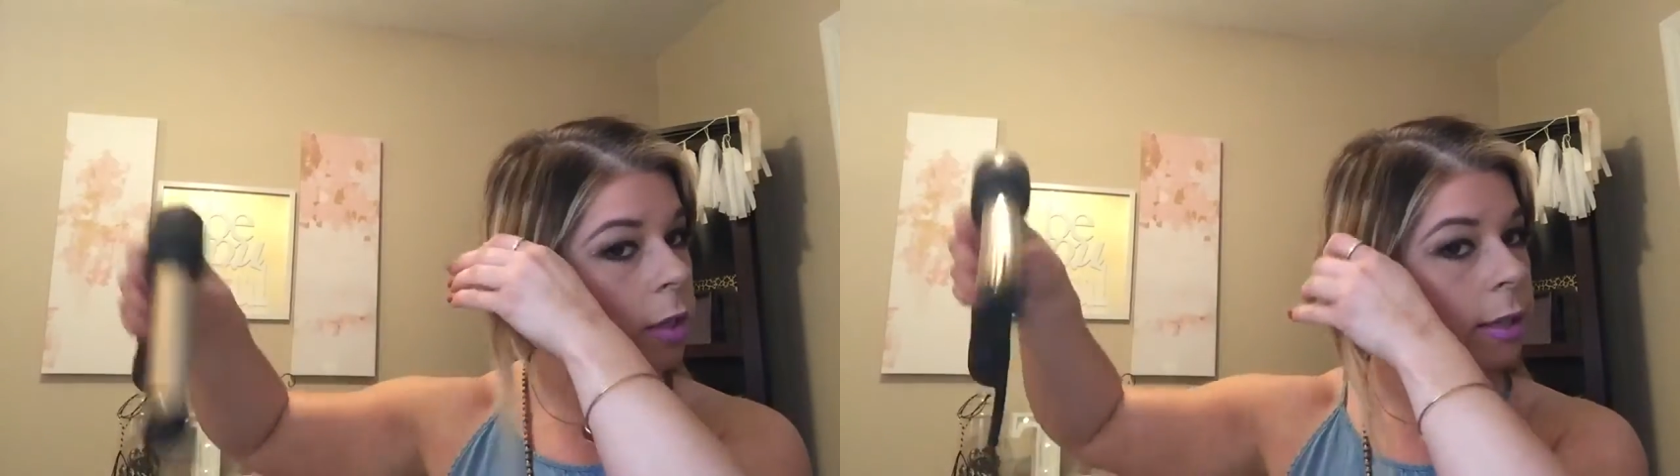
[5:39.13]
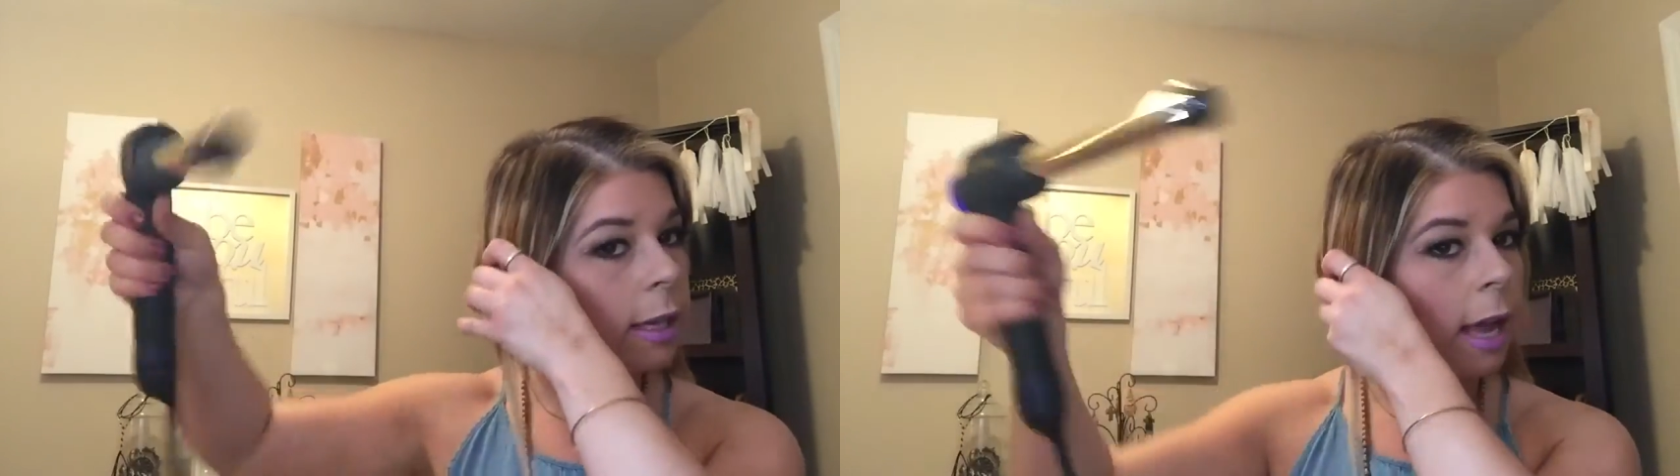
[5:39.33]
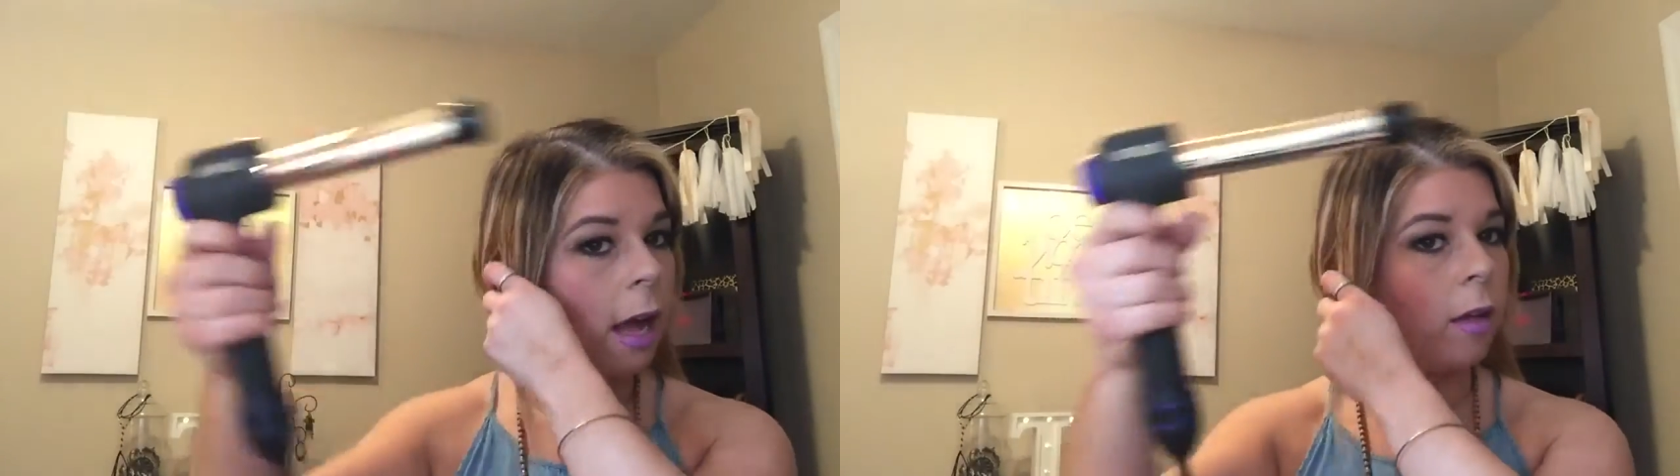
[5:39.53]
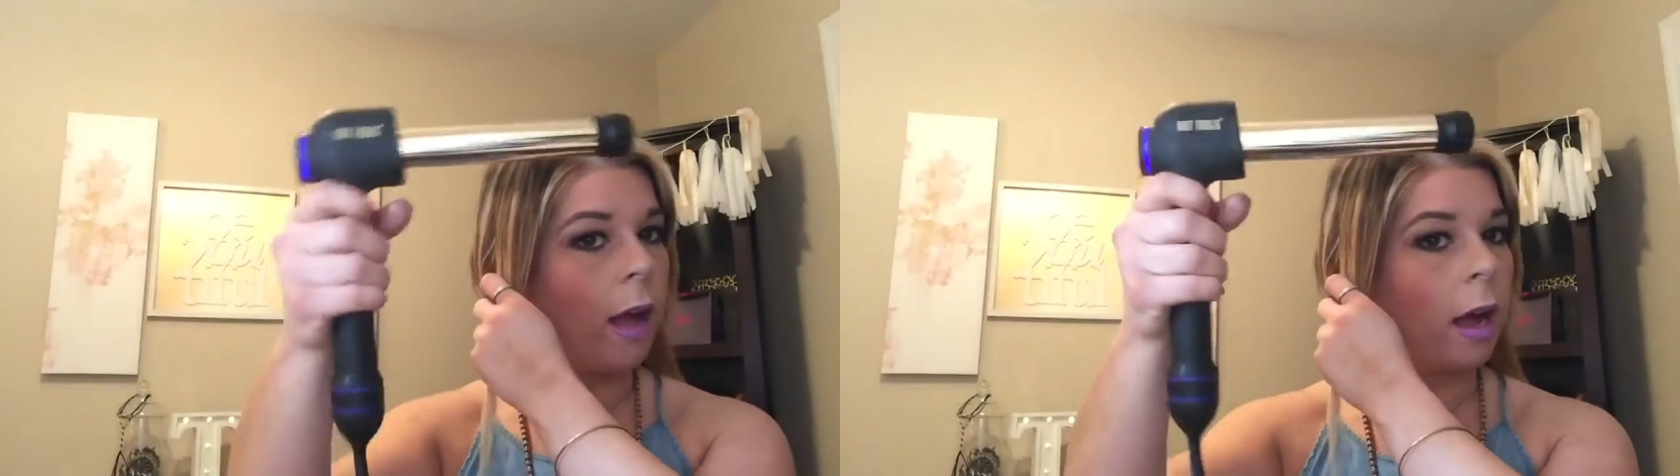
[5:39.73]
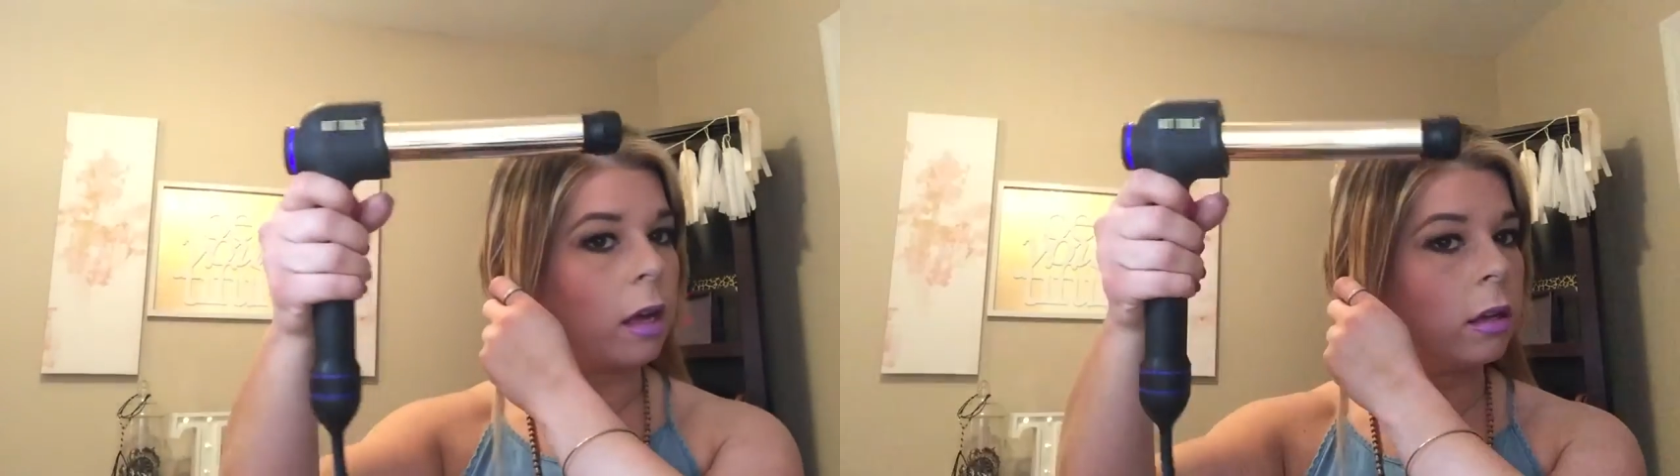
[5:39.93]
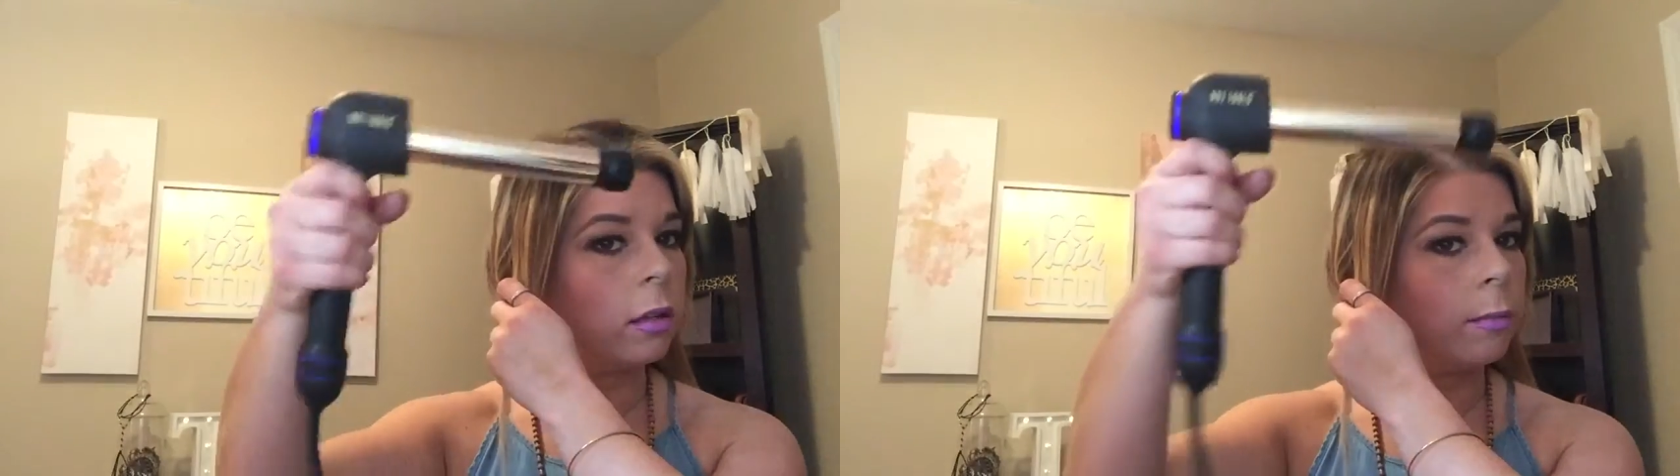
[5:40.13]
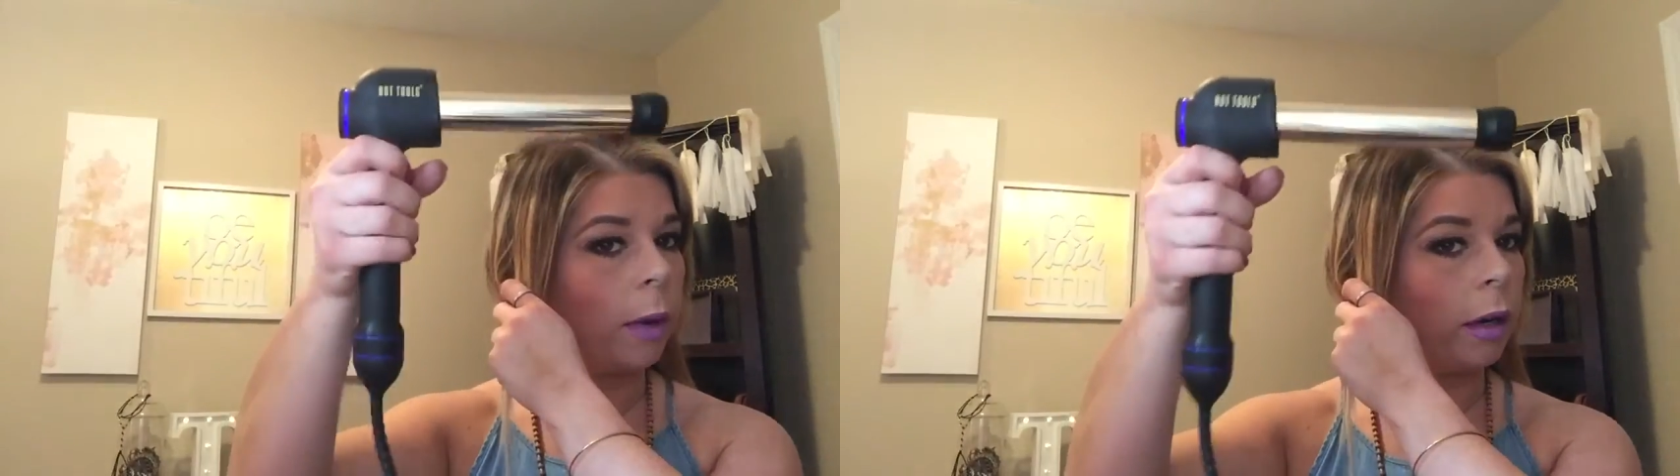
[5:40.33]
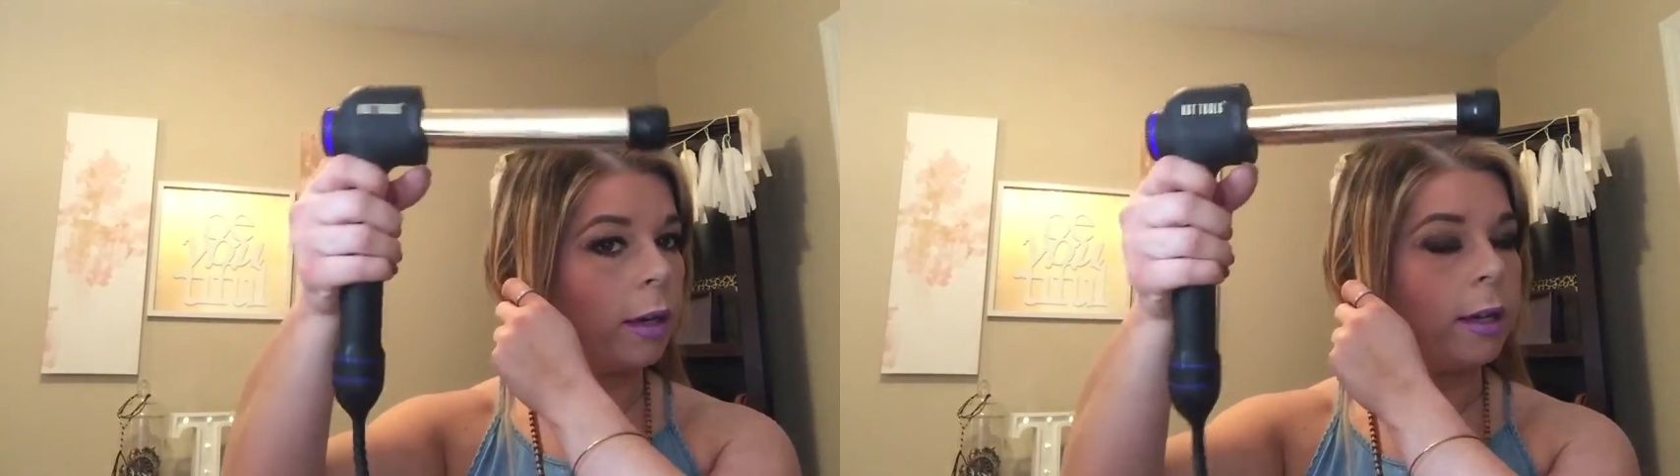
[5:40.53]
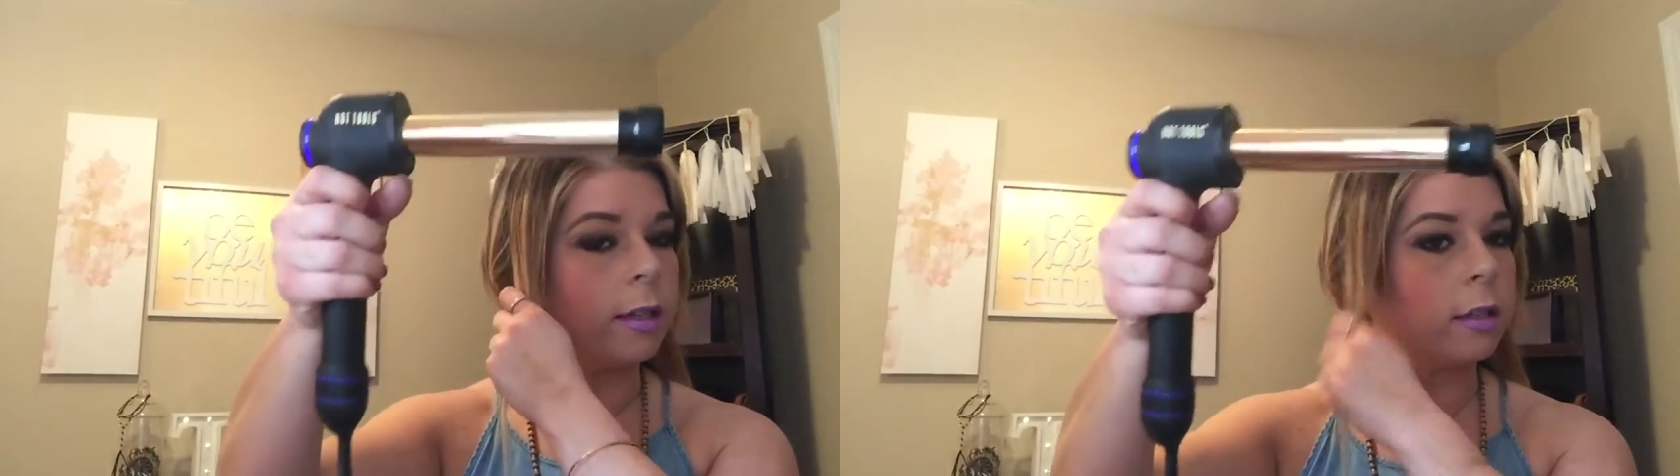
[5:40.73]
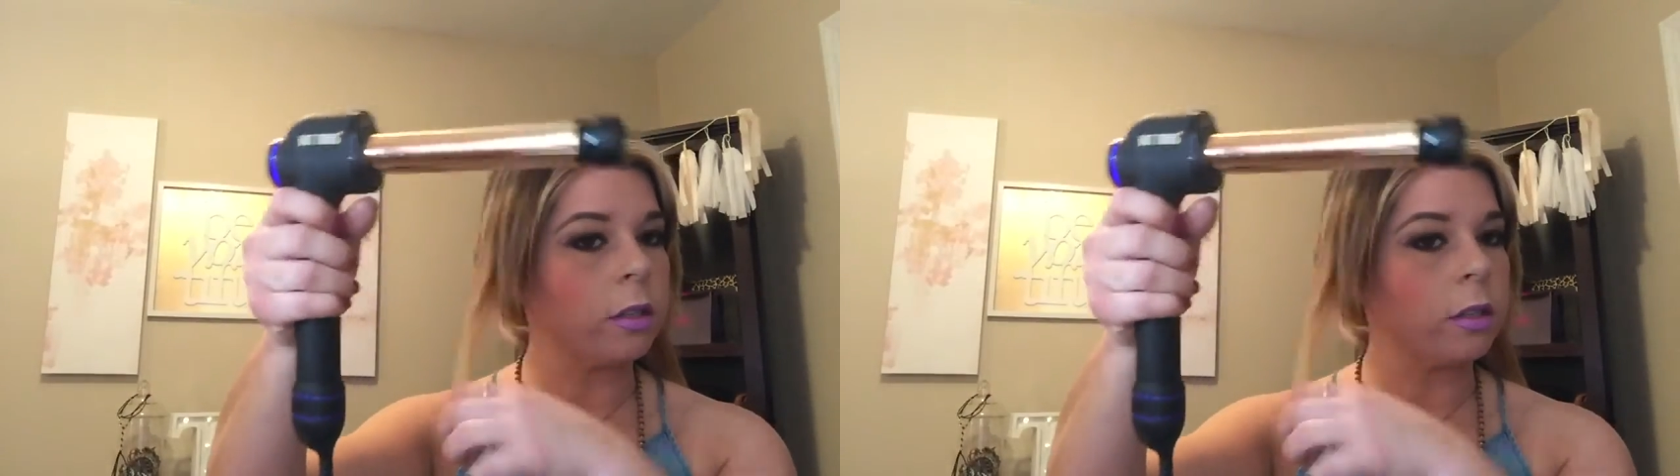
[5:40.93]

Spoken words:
see how like my wrist,